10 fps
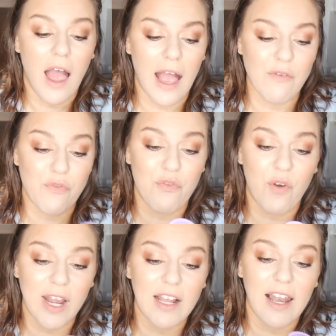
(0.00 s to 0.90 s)
and
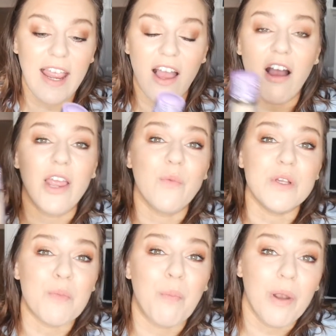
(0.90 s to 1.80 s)
frankly, I
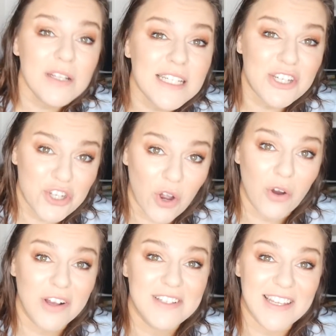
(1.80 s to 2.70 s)
was bloody
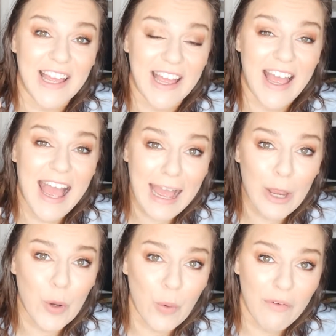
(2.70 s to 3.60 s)
shocked at
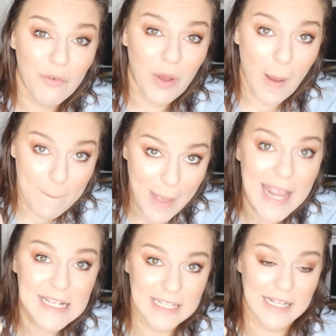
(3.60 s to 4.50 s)
how
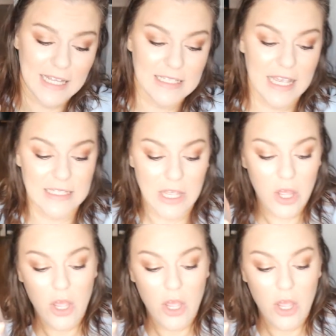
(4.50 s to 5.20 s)
amazing this is.